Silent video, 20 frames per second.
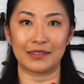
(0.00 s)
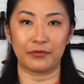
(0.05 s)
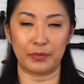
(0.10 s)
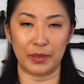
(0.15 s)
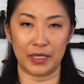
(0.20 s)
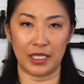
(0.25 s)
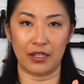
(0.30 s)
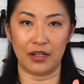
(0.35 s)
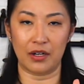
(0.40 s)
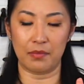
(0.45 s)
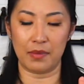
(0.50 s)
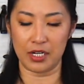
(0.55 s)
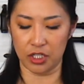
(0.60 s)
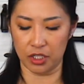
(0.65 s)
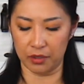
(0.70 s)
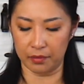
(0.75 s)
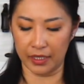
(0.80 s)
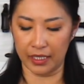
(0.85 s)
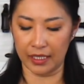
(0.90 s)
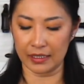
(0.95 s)
potato
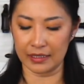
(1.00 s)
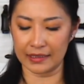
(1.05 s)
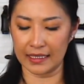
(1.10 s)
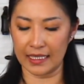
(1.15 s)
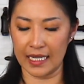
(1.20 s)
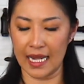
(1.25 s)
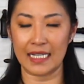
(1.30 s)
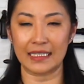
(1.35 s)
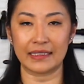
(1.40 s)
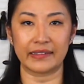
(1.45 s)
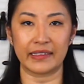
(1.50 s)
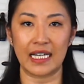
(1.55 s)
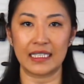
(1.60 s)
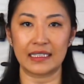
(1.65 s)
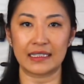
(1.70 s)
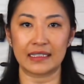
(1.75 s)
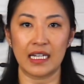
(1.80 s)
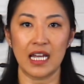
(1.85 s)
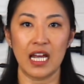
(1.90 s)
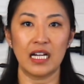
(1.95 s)
masher because it has
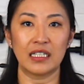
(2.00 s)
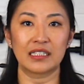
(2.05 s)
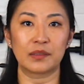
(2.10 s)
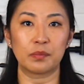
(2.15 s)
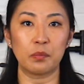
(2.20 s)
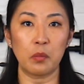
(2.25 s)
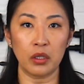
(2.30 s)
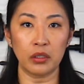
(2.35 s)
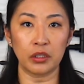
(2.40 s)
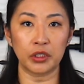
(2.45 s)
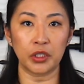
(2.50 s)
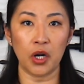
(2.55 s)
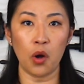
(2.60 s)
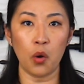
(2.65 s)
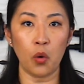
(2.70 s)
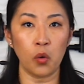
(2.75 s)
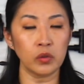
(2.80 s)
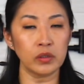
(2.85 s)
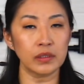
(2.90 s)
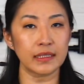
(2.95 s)
nice smaller
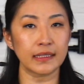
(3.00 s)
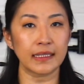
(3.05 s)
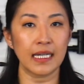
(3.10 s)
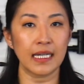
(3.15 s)
holes.